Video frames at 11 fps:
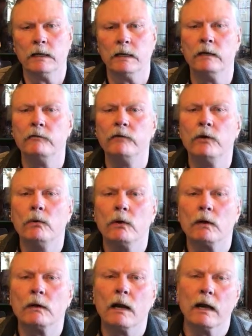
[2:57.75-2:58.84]
And if you
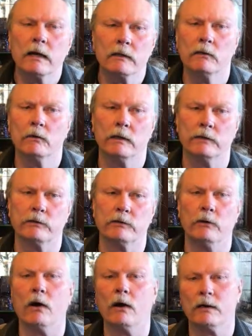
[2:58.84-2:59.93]
are not going
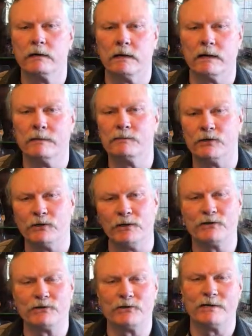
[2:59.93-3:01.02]
through hard times in
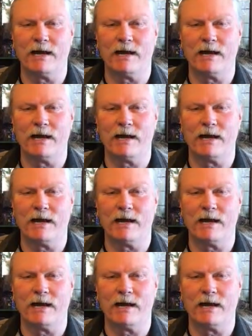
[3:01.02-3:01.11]
this